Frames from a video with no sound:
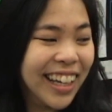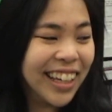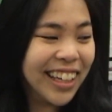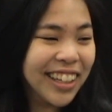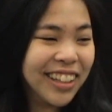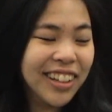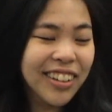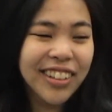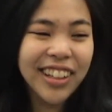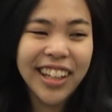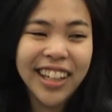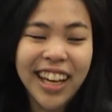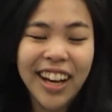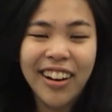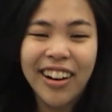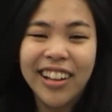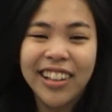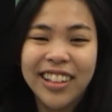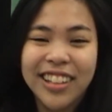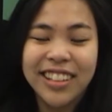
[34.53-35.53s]
You know, like
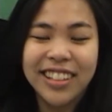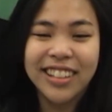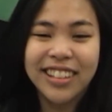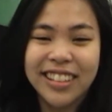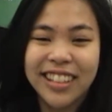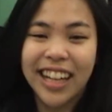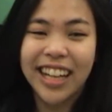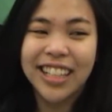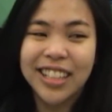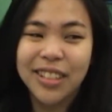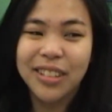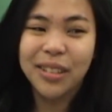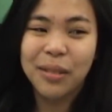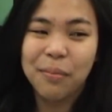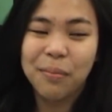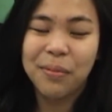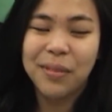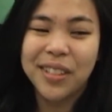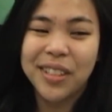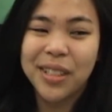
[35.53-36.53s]
how on the sides of the
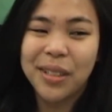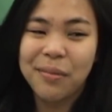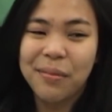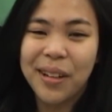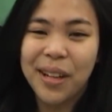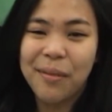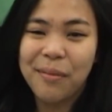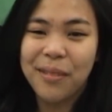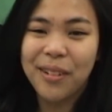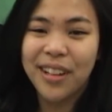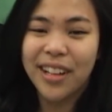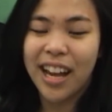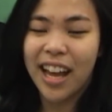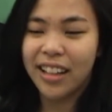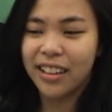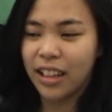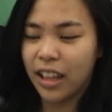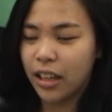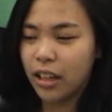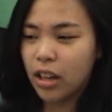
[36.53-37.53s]
printer paper it
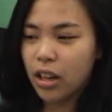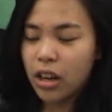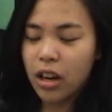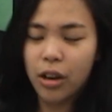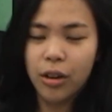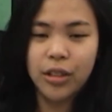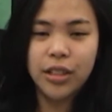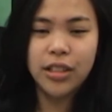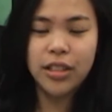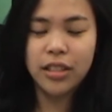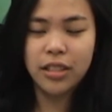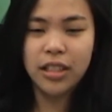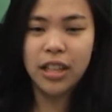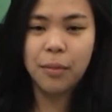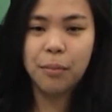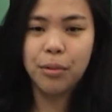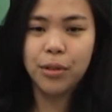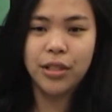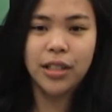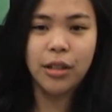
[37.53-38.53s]
had like, oh, this is
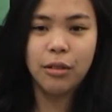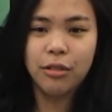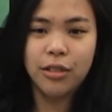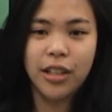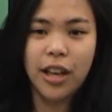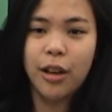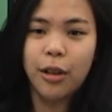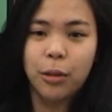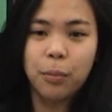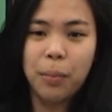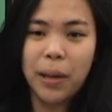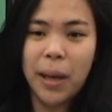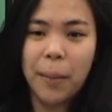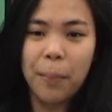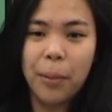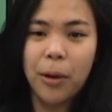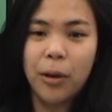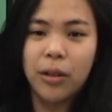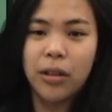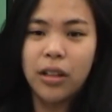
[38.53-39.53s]
10% recycled
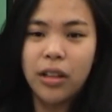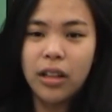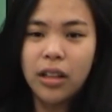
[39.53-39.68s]
paper.